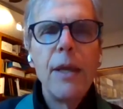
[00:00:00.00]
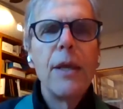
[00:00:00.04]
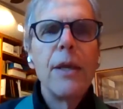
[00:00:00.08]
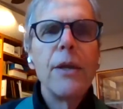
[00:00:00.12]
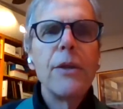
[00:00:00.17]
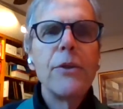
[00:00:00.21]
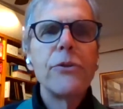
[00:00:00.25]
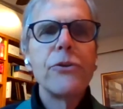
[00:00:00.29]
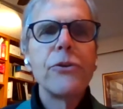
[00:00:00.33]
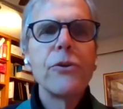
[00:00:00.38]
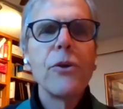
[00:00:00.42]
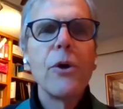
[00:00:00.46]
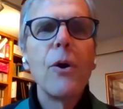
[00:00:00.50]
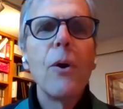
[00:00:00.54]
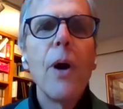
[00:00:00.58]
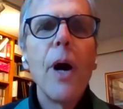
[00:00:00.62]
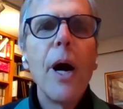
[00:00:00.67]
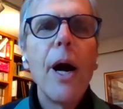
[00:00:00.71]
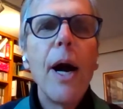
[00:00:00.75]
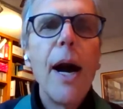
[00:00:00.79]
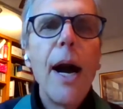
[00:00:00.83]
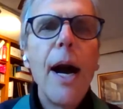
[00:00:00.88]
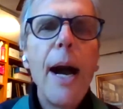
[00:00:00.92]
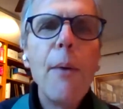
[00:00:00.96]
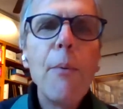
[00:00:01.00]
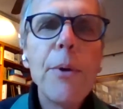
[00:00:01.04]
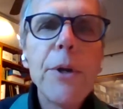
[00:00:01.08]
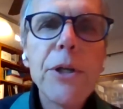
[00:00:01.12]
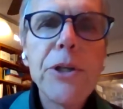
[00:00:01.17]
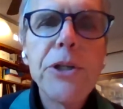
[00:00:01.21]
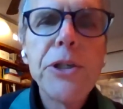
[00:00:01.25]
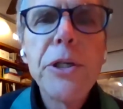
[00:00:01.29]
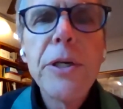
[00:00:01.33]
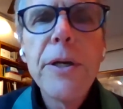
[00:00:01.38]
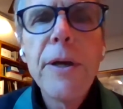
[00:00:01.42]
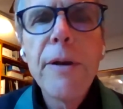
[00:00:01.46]
So, I want to
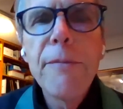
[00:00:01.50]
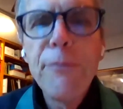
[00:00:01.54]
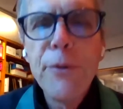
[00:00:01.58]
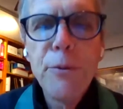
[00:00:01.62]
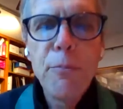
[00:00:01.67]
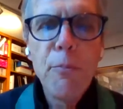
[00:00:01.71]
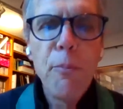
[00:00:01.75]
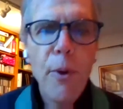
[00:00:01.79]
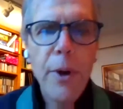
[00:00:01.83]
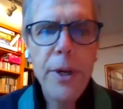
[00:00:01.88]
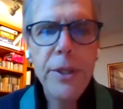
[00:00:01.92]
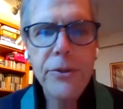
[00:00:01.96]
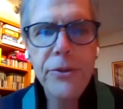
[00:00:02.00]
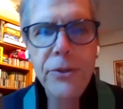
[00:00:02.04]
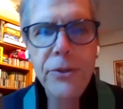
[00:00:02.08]
share a few points